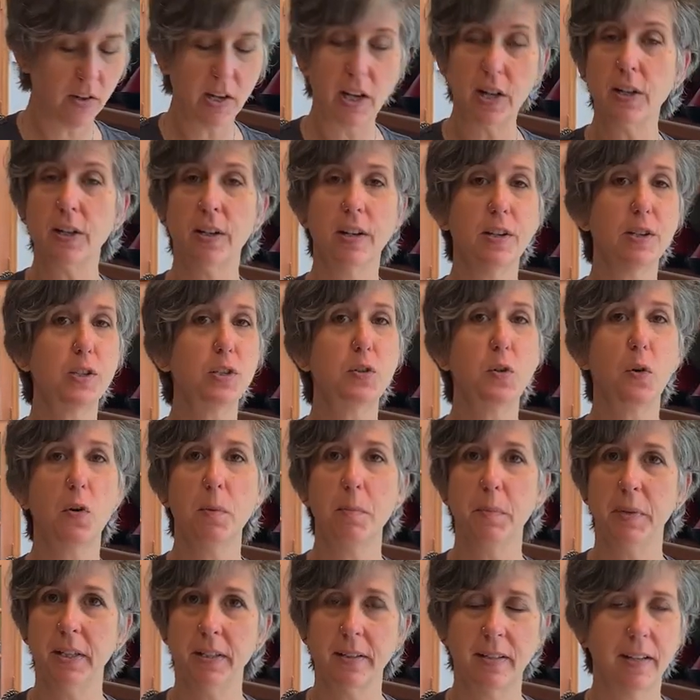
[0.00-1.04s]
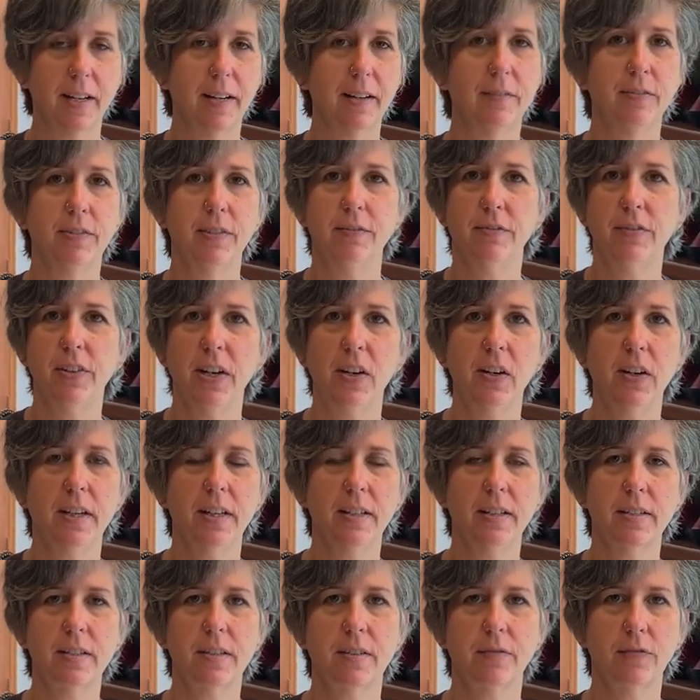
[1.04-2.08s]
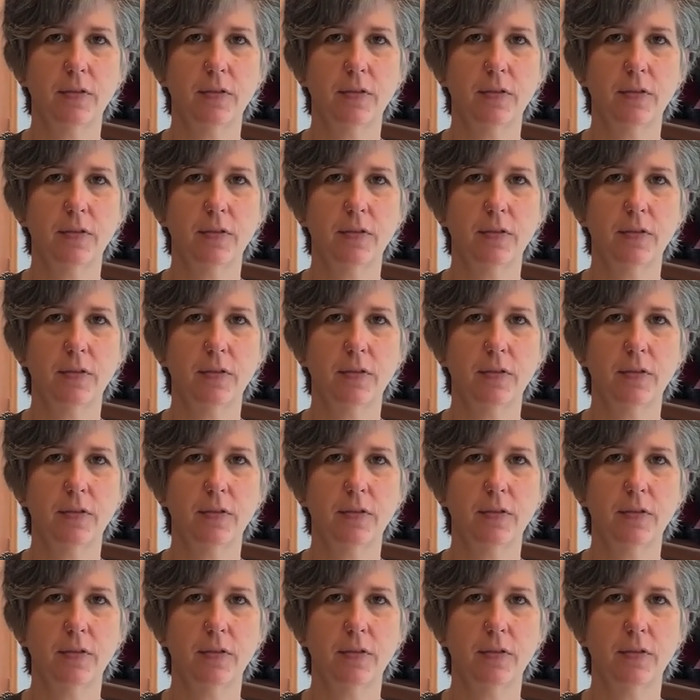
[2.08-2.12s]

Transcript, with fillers: an assortment of various,